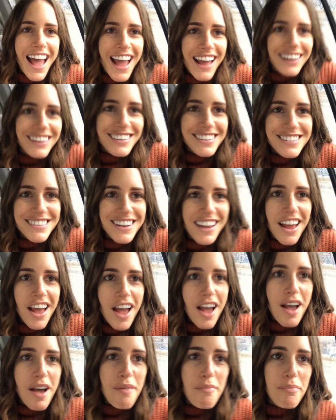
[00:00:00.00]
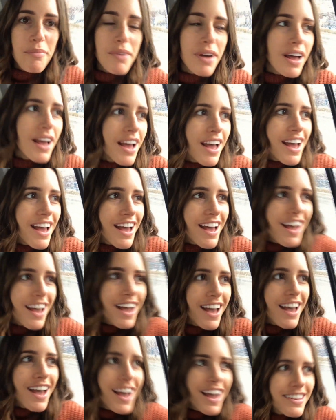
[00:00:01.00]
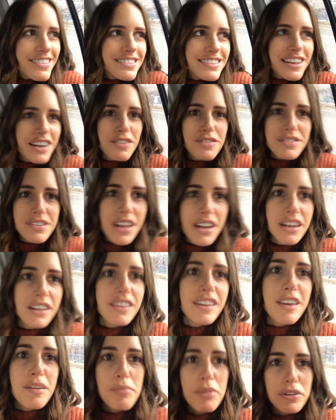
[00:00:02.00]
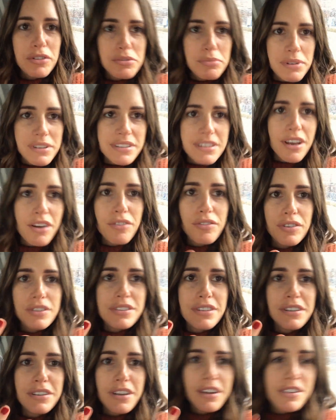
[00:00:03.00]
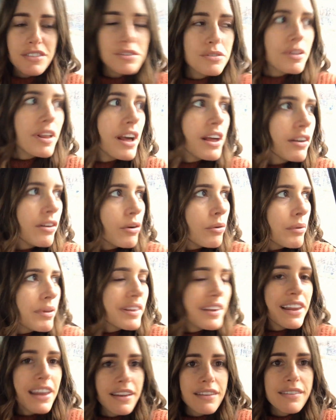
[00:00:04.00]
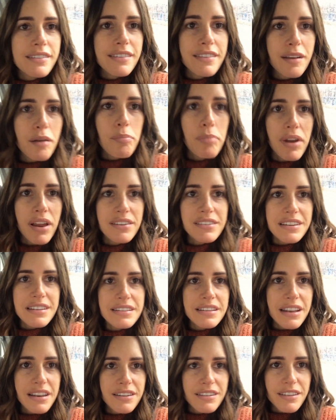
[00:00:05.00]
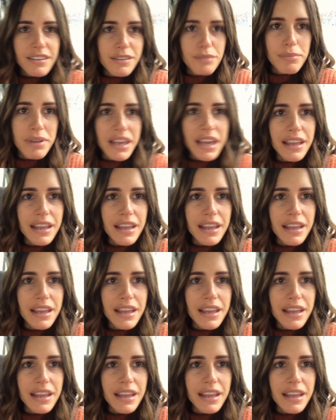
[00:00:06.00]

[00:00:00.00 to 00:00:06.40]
And um, instead of sending the email to myself, because I, I do that a lot with lists, I bloody sent it to